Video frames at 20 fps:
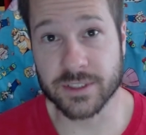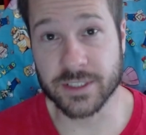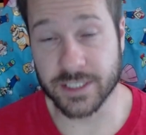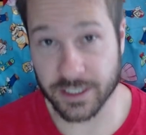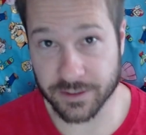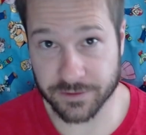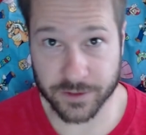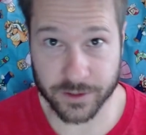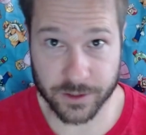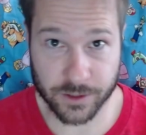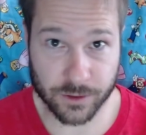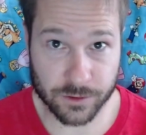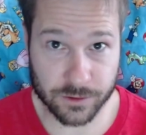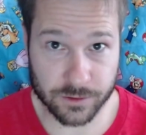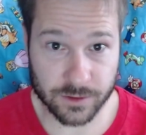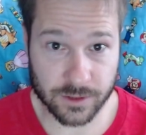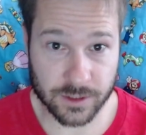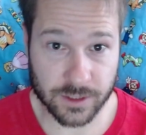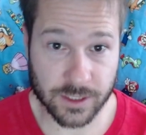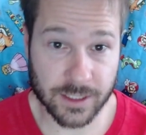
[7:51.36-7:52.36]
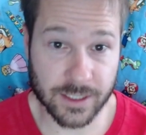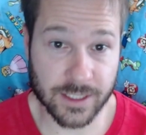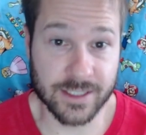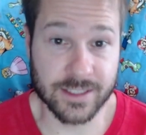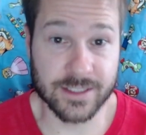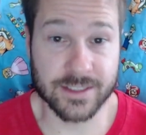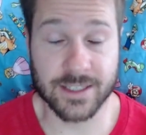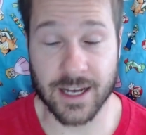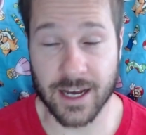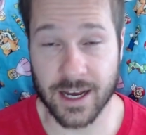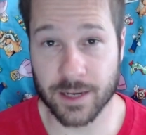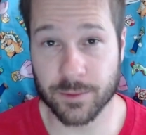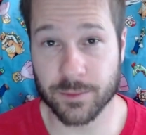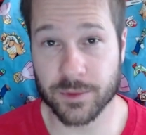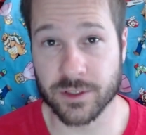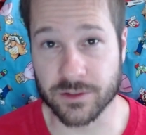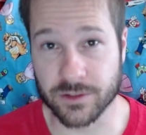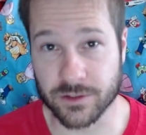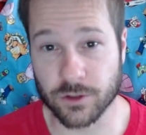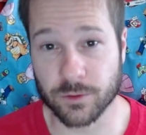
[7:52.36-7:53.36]
difficult and
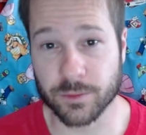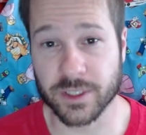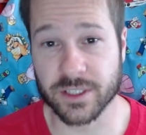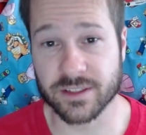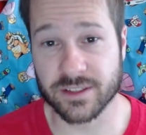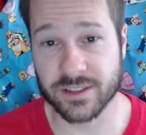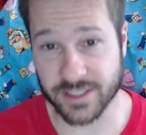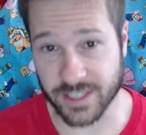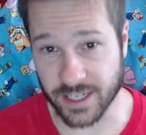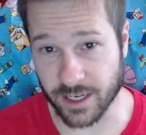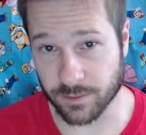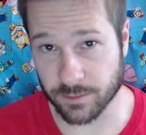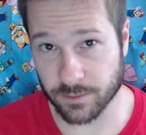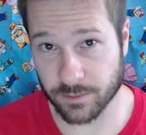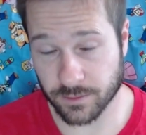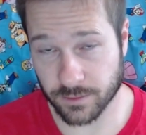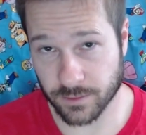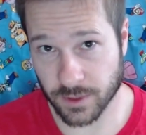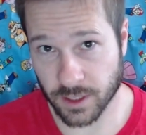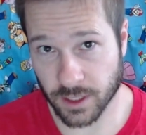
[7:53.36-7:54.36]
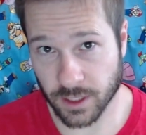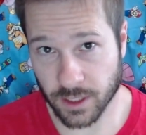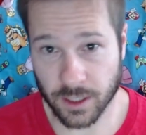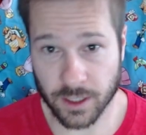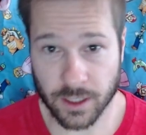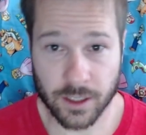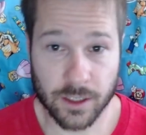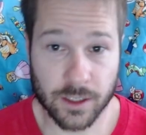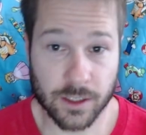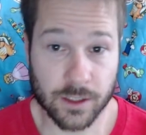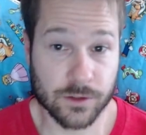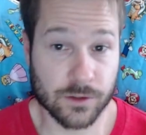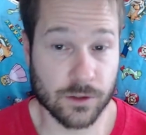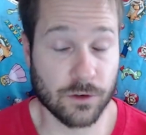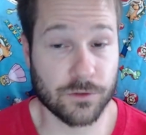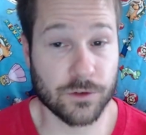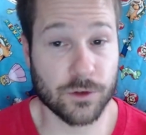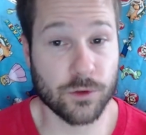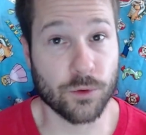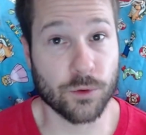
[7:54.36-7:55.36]
time-consuming step. So
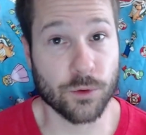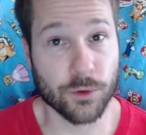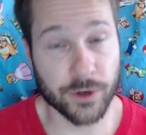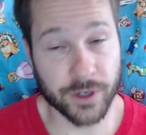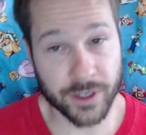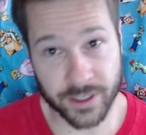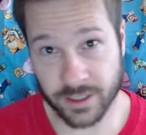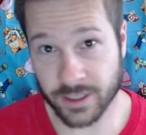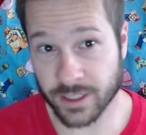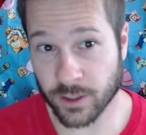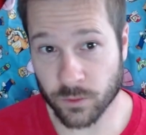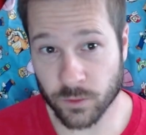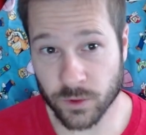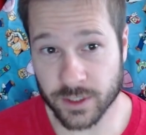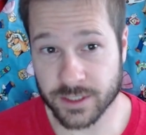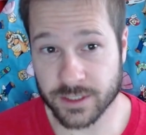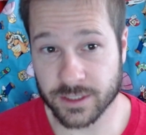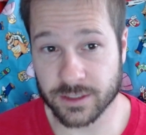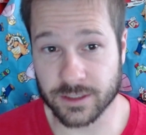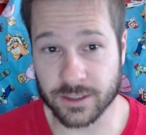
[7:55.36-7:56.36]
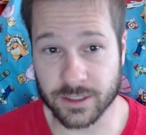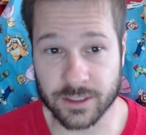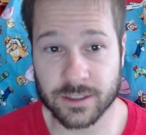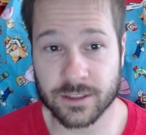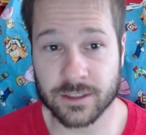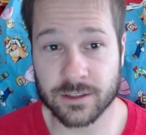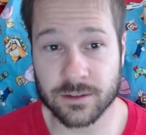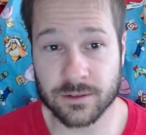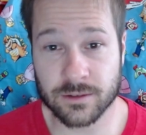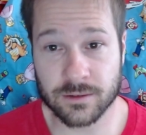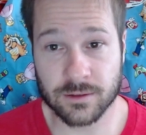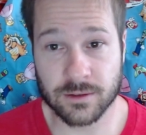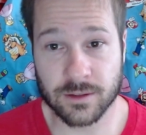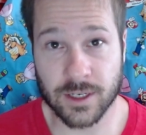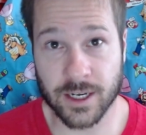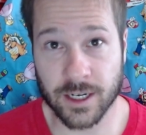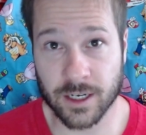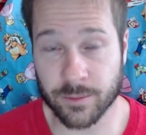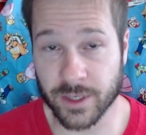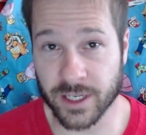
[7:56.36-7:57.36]
if you really want to learn
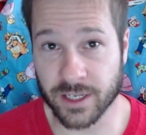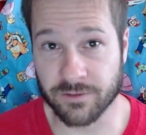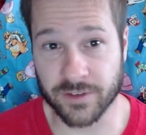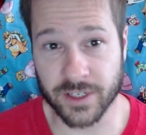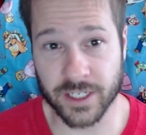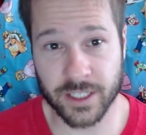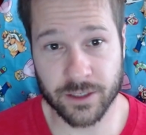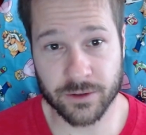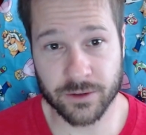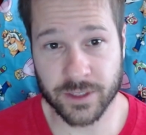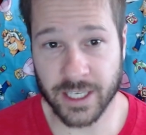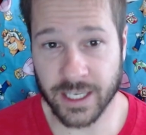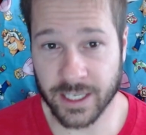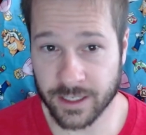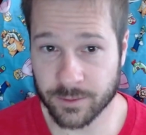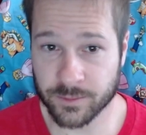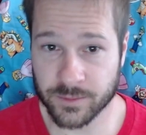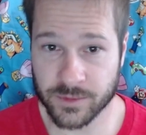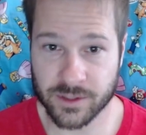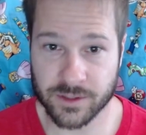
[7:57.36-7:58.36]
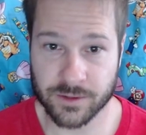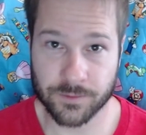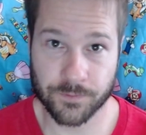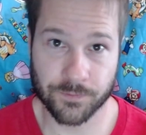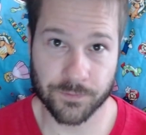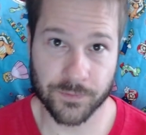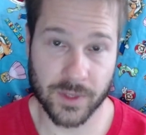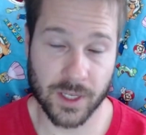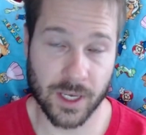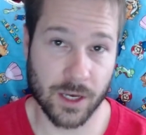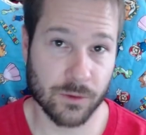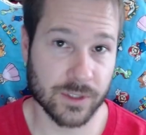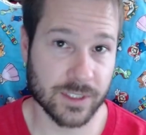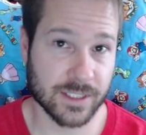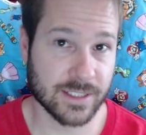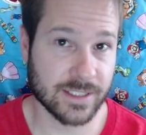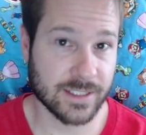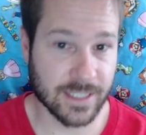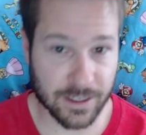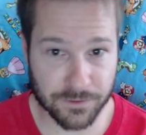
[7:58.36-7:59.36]
how to make video games, I
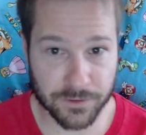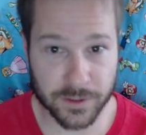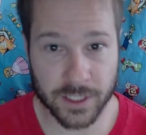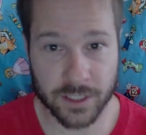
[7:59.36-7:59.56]
would definitely